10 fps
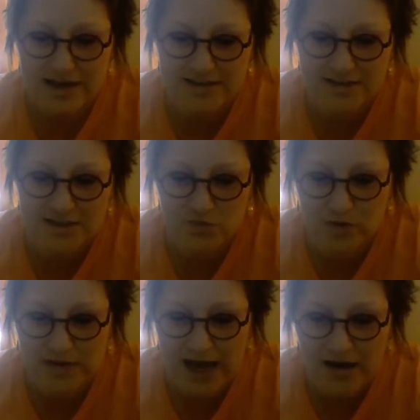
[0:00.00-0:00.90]
He says,
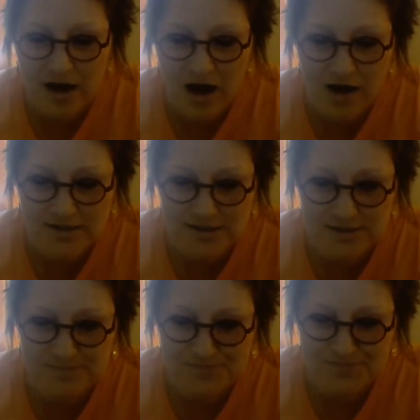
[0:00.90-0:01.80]
without
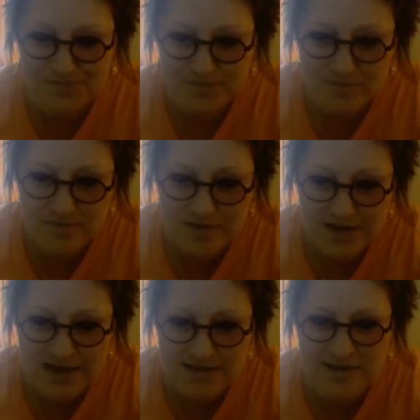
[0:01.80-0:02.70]
oxen,
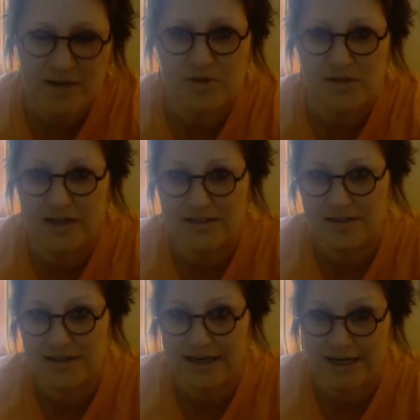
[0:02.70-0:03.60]
a stable stays
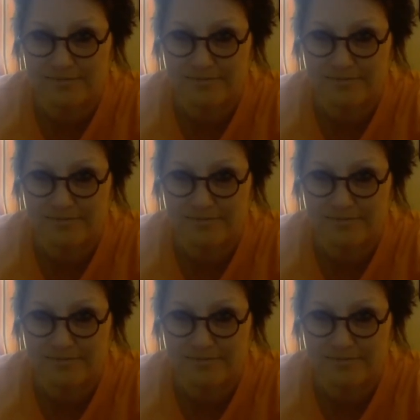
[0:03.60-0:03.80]
clean.